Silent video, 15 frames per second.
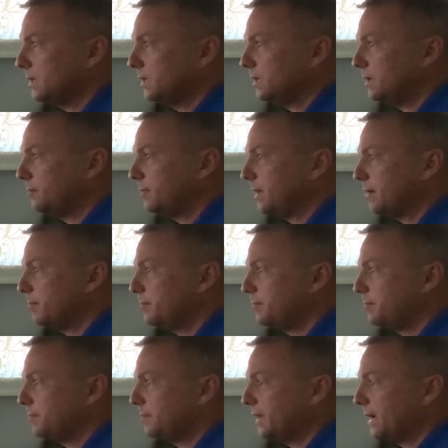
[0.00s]
keep that
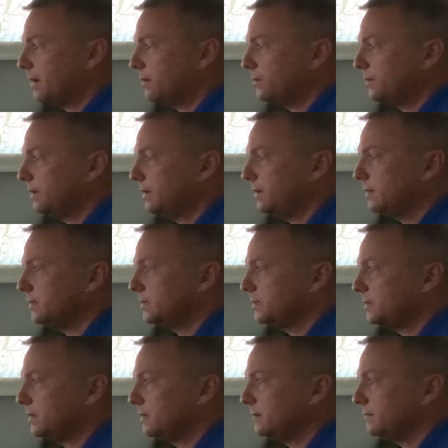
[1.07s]
power in just
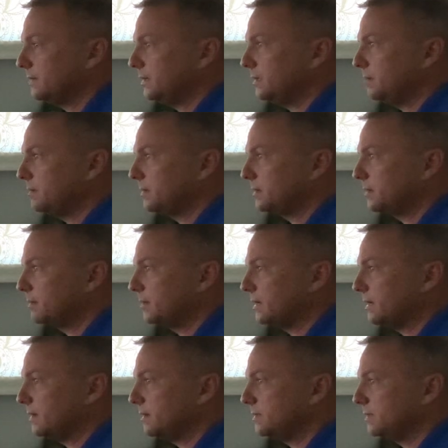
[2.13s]
enough to keep us coming
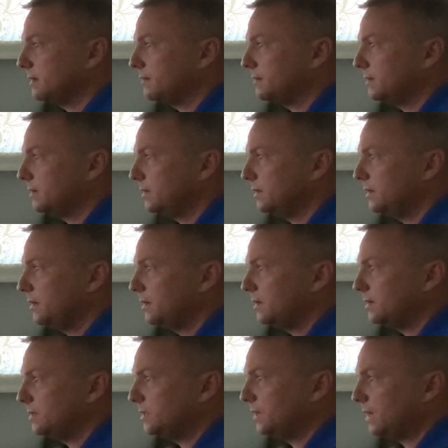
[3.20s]
down at 70.
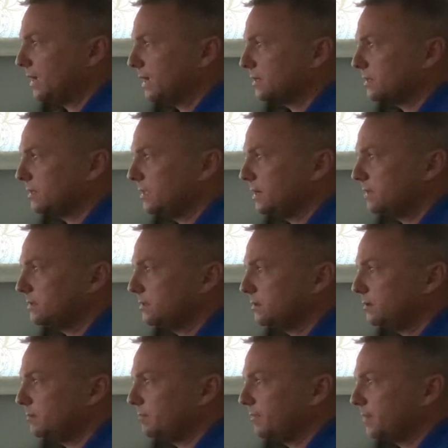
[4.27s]
G-cache, glide
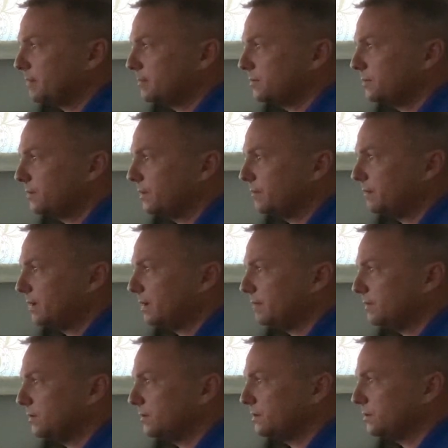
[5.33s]
slope, flaps 25,
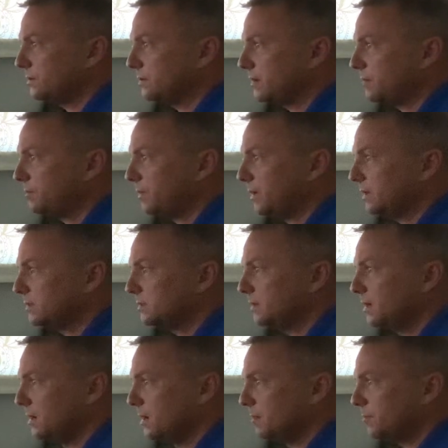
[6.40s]
heels, toes off, brakes,
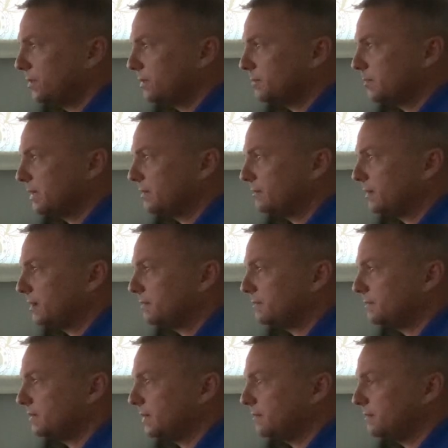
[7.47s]
plus or minus 5 of
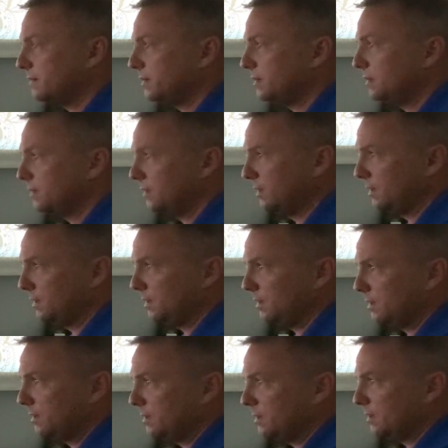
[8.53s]
70.
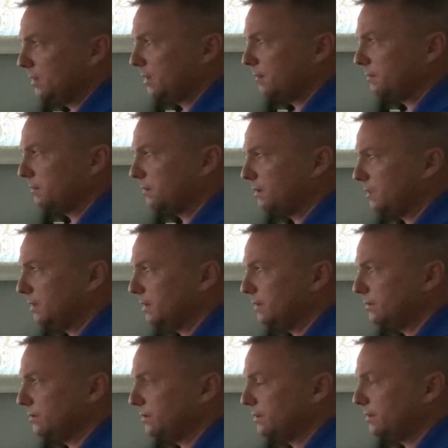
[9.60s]
And we'll call it at
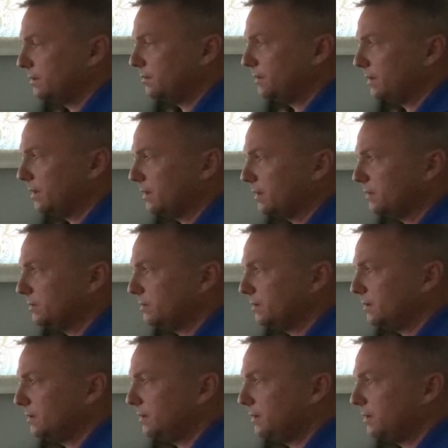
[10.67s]
200. We are at
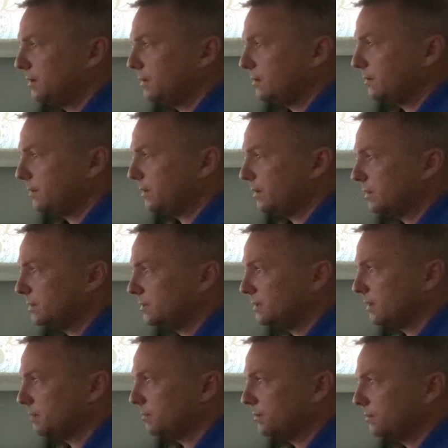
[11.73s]
200. We are
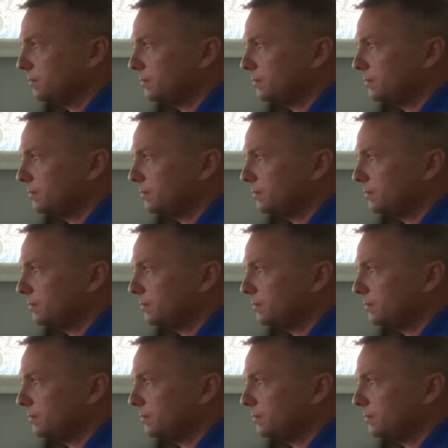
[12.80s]
stable.